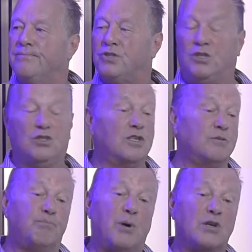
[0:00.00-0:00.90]
She
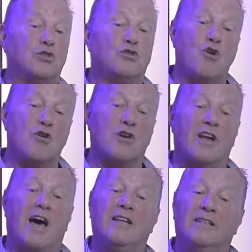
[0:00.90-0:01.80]
just burst out
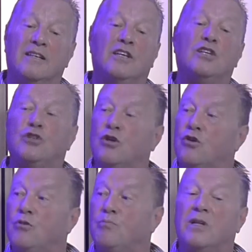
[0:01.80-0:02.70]
crying. She
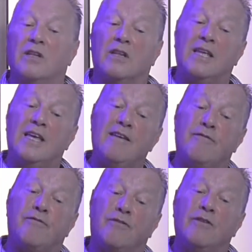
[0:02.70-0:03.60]
couldn't
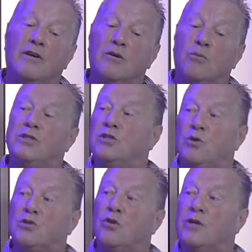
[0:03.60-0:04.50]
believe what she
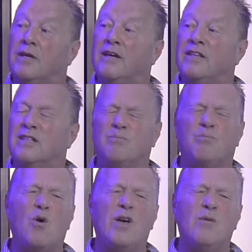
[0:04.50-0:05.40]
was looking at. This
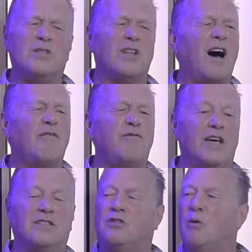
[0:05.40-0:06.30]
boy was like a
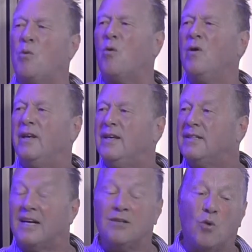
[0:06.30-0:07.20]
vegetable. He
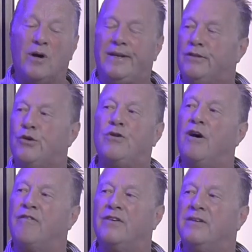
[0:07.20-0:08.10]
didn't want to do
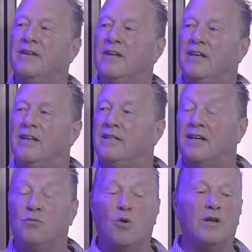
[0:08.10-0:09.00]
nothing. He
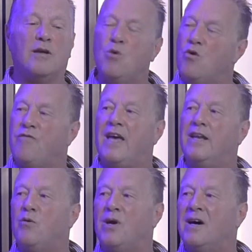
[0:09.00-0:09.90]
didn't want to move
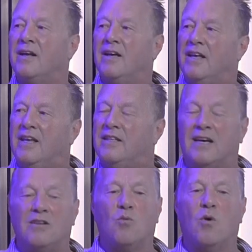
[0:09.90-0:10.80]
anywhere. He
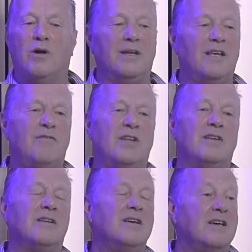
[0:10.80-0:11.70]
didn't want to
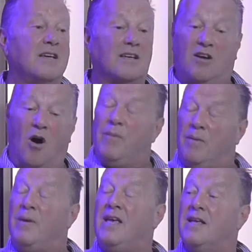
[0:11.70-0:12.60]
even come to
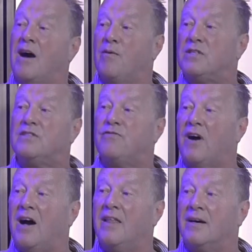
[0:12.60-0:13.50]
me, and I was his
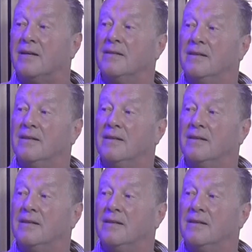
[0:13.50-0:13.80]
father,